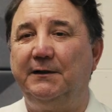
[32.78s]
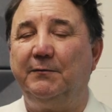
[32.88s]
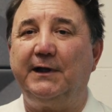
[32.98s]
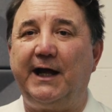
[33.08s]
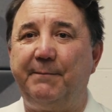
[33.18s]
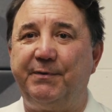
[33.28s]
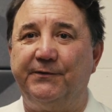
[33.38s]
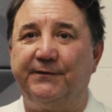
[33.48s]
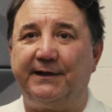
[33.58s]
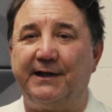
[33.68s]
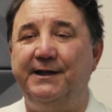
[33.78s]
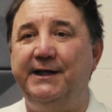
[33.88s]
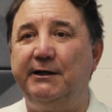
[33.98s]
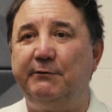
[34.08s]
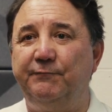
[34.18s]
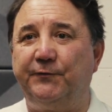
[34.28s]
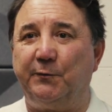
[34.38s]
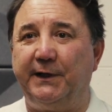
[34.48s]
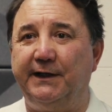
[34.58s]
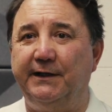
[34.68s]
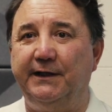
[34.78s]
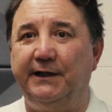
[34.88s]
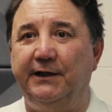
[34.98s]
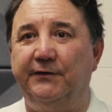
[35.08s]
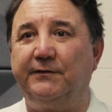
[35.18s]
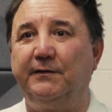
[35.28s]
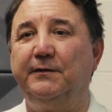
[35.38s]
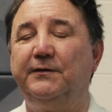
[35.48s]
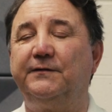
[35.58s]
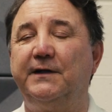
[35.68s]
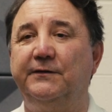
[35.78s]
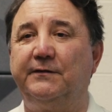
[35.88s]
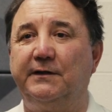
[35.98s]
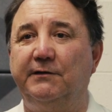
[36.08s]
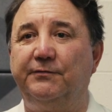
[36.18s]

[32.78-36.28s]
Well, it happens that the near infrared is sensitive